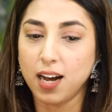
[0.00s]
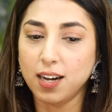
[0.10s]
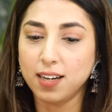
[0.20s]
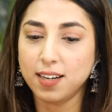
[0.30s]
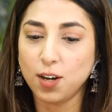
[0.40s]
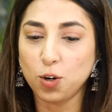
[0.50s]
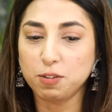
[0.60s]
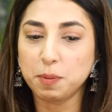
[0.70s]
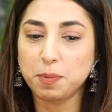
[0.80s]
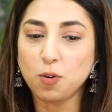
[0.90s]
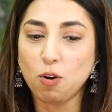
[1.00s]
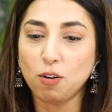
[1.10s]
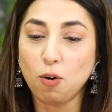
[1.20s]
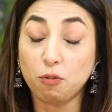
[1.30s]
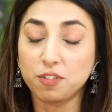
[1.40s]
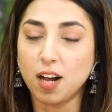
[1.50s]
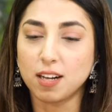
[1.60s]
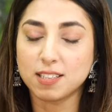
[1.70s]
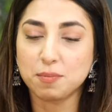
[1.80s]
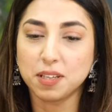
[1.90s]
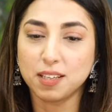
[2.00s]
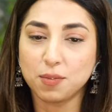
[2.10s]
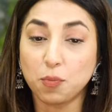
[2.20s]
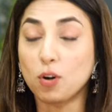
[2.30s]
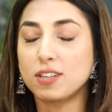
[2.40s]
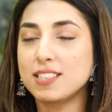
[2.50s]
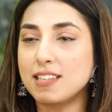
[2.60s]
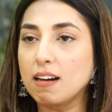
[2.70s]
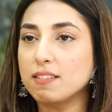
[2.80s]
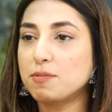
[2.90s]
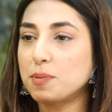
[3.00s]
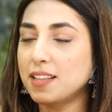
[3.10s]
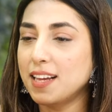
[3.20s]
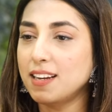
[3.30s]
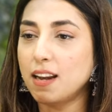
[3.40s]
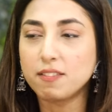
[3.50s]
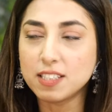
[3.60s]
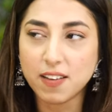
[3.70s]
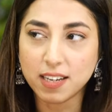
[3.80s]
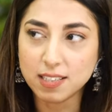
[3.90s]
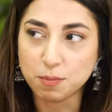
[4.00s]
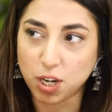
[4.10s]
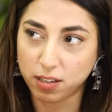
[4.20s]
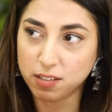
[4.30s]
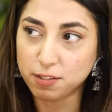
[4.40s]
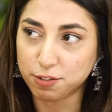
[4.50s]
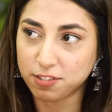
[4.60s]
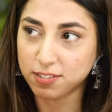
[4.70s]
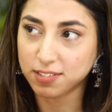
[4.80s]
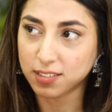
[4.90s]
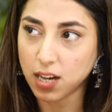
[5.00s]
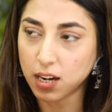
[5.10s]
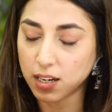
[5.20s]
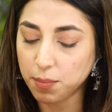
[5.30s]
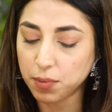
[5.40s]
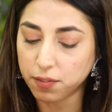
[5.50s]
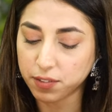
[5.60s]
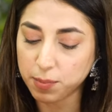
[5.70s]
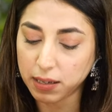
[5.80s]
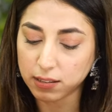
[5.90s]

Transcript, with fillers: Uh, a lot of people co- often ask me what is love, but then love is very subjective. Agar hum love ki baat